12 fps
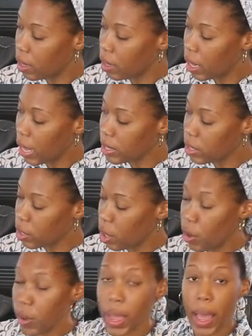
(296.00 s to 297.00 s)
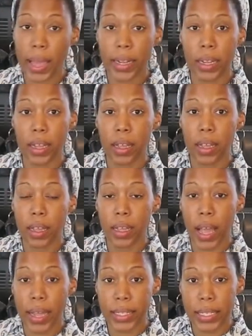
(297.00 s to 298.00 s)
Let's go
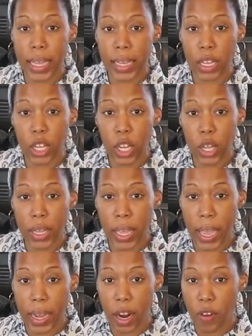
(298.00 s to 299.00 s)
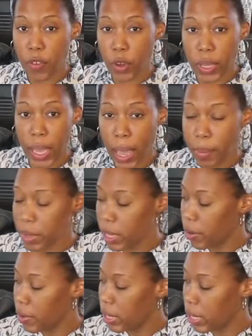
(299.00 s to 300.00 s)
and take a look at our
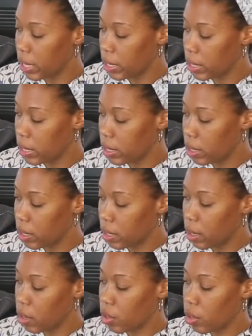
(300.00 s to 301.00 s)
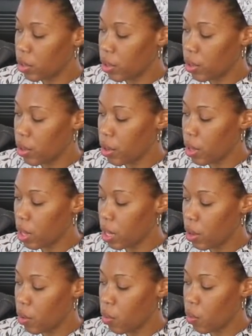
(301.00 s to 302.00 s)
vocabulary list. Girl,
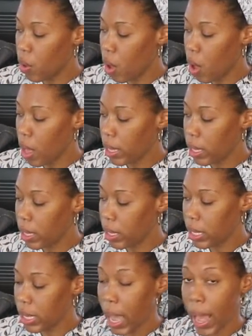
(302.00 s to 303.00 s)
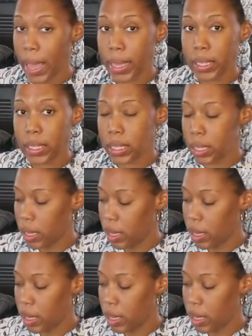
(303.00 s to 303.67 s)
walk, kite,